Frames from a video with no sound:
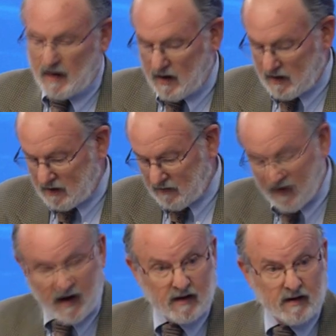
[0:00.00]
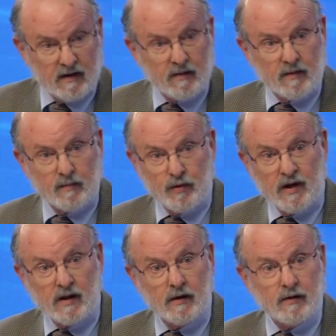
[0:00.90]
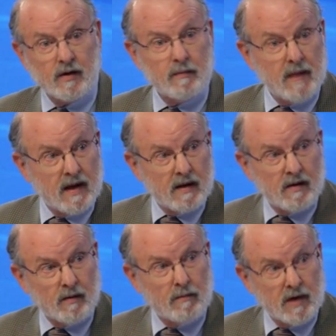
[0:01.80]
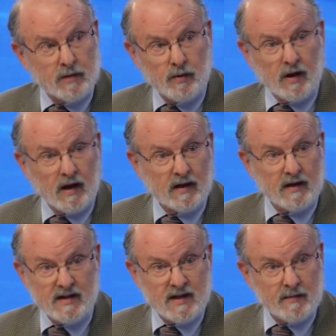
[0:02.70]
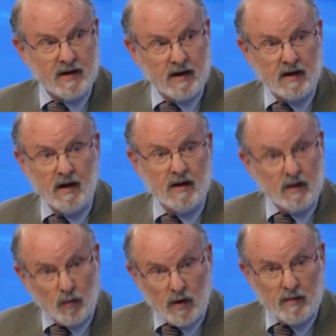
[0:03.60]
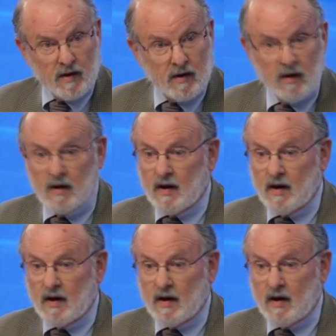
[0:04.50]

and in fact, it's pretty clear that men are much more likely to disseminate than women.